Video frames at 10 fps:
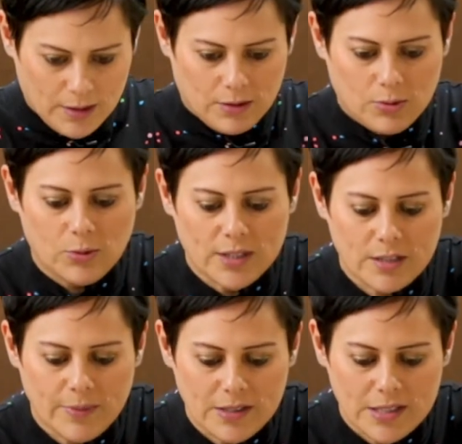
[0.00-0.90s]
Oh, it
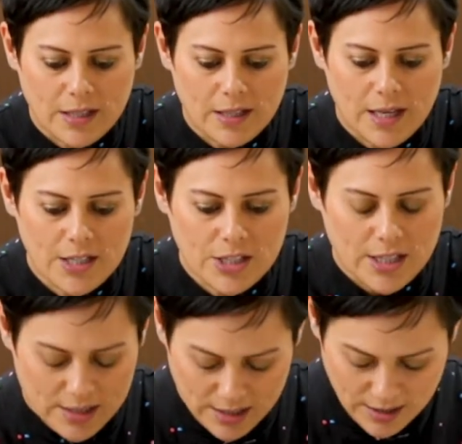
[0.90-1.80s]
smells
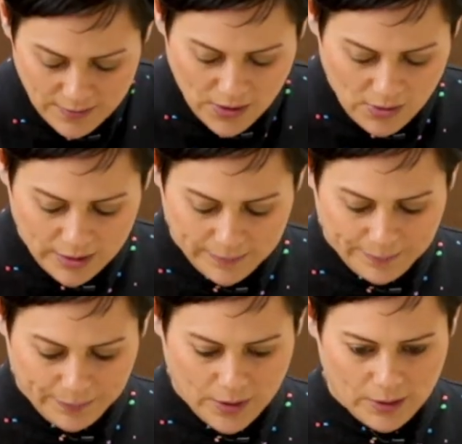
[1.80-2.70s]
delicious and divine.
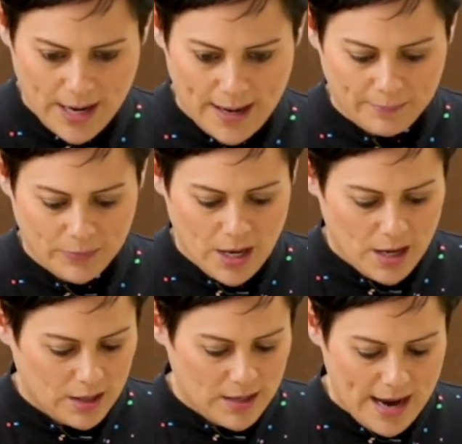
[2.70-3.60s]
Okay.
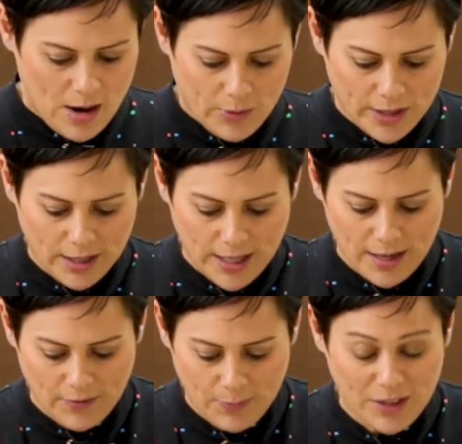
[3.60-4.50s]
Now we're going to
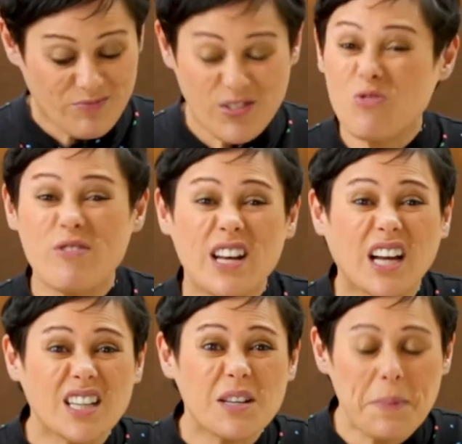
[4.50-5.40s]
get a few red
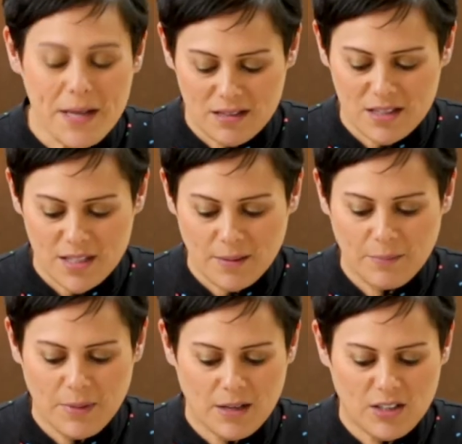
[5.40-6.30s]
onion bits.
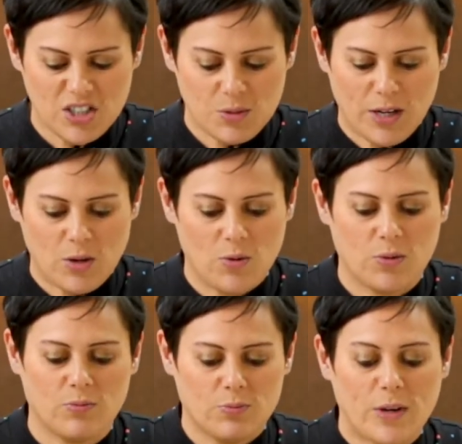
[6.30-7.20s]

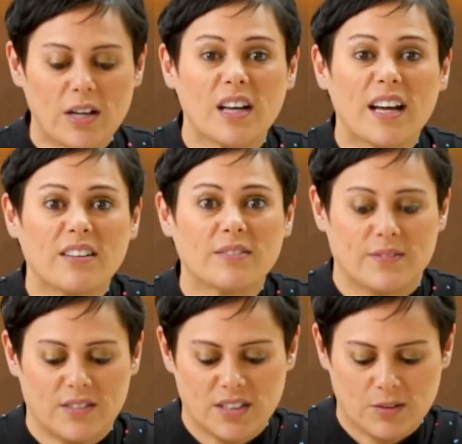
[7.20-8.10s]
Sprinkle it.
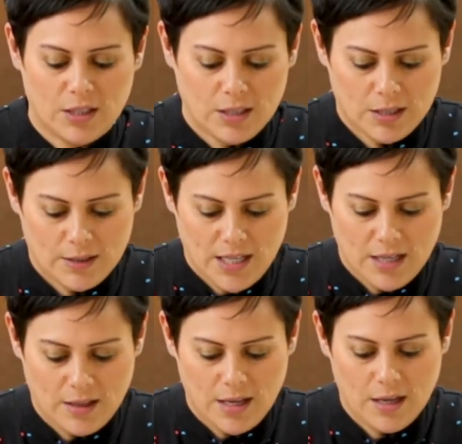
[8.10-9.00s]
Just get
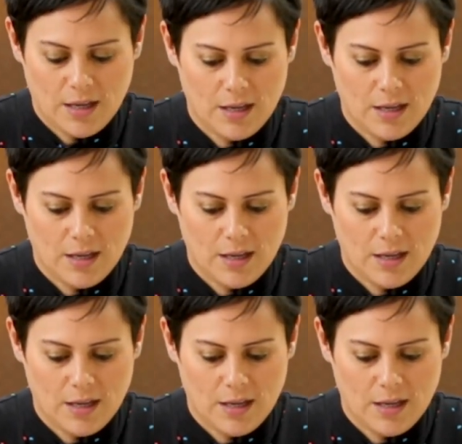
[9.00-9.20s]
in there.